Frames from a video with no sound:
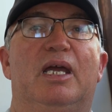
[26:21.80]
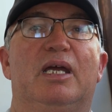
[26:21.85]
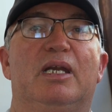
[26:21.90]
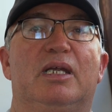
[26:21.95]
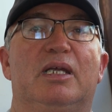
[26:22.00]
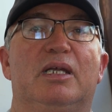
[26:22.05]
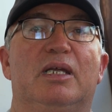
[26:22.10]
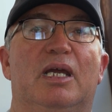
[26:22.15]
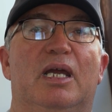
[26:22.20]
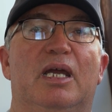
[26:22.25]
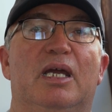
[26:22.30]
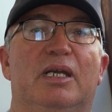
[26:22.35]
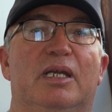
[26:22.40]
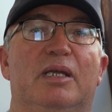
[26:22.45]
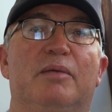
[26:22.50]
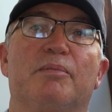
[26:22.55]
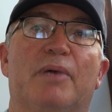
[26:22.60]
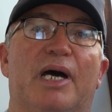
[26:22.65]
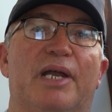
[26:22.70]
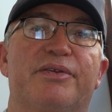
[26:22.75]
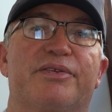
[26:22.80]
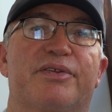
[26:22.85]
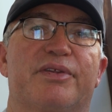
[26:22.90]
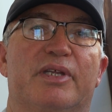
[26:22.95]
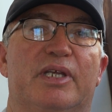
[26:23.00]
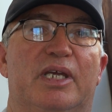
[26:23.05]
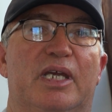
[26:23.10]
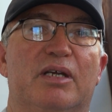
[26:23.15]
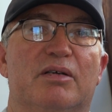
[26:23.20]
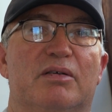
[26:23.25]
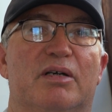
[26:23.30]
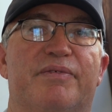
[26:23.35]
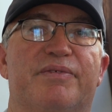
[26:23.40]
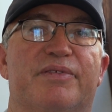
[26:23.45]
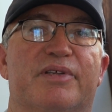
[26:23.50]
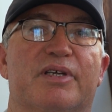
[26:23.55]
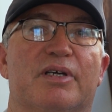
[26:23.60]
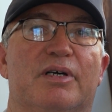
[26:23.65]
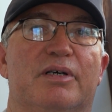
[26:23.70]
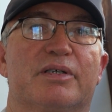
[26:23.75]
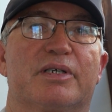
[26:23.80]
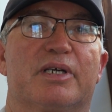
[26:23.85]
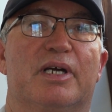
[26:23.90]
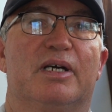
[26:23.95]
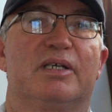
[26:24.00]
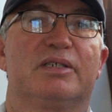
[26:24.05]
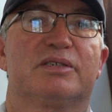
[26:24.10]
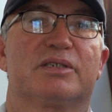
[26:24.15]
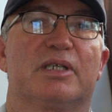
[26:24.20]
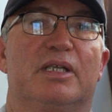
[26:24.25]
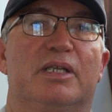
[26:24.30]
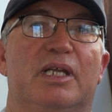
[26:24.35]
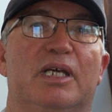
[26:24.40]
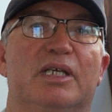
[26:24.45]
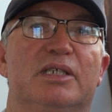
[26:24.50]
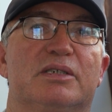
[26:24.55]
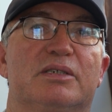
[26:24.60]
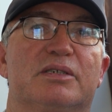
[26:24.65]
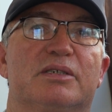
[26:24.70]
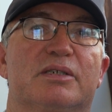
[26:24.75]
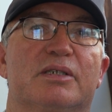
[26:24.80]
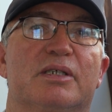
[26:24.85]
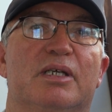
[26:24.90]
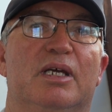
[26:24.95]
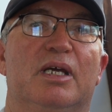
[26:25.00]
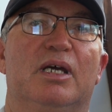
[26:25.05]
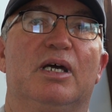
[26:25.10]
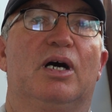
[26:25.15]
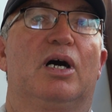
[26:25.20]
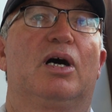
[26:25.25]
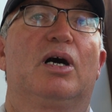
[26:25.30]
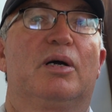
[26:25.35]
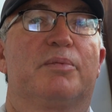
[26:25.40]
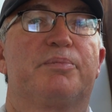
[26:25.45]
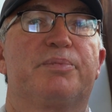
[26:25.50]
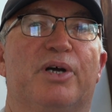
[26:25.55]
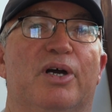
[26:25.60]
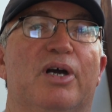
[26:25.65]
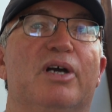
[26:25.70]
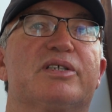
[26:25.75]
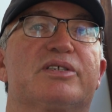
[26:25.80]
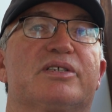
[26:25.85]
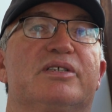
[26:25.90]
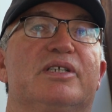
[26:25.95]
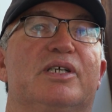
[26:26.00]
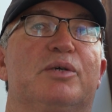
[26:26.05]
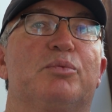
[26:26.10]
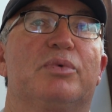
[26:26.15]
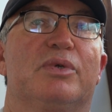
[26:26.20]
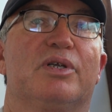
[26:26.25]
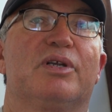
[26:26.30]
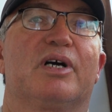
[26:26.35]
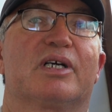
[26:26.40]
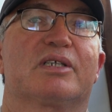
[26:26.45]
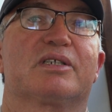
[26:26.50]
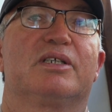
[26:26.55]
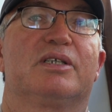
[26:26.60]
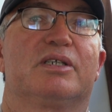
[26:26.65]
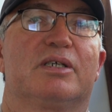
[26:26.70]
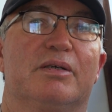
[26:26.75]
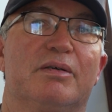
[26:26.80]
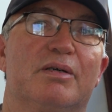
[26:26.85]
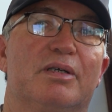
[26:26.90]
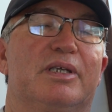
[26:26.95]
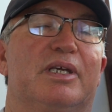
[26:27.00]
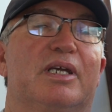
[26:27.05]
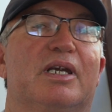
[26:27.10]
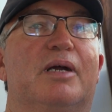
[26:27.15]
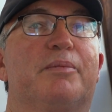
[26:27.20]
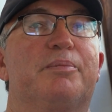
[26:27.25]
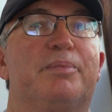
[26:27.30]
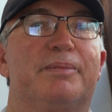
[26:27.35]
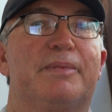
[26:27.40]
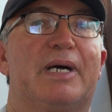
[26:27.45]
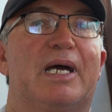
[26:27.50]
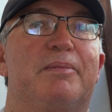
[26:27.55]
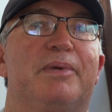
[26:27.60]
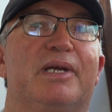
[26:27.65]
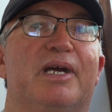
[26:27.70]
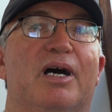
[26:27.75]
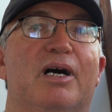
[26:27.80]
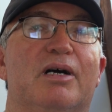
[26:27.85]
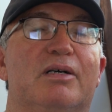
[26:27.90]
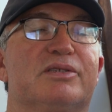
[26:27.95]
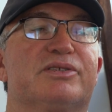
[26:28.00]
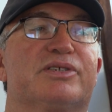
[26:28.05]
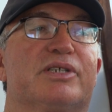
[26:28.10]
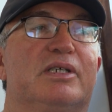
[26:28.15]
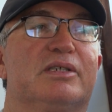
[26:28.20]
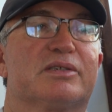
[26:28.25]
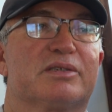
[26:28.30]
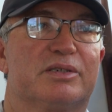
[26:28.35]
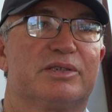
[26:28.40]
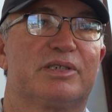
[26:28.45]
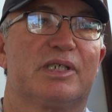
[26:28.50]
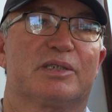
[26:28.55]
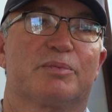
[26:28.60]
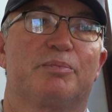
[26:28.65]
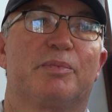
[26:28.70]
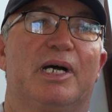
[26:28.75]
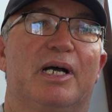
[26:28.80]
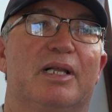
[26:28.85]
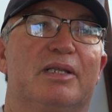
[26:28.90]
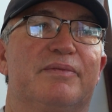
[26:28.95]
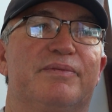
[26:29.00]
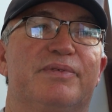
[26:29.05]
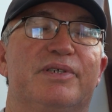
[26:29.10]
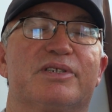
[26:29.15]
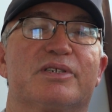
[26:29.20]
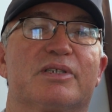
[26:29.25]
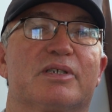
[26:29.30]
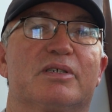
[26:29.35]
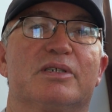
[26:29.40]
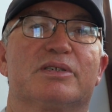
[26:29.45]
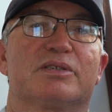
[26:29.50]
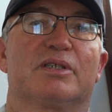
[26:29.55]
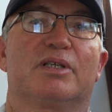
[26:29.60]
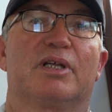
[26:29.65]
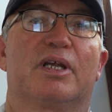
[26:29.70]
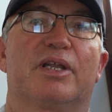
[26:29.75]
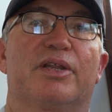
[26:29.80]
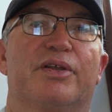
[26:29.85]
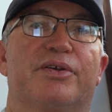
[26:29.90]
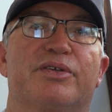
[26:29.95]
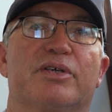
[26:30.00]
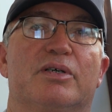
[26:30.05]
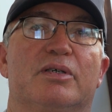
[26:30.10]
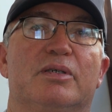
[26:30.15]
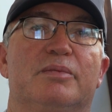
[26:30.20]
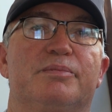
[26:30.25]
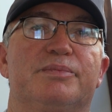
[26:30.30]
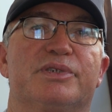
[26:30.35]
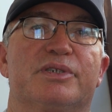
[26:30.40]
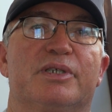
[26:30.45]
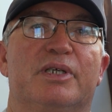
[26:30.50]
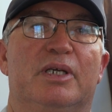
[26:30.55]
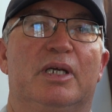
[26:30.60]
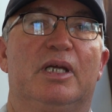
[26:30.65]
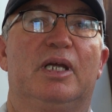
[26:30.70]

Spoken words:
any month of the year off the Gold Coast, and I personally would like to do, you know, maybe a whole season just marlin fishing, because a lot of the times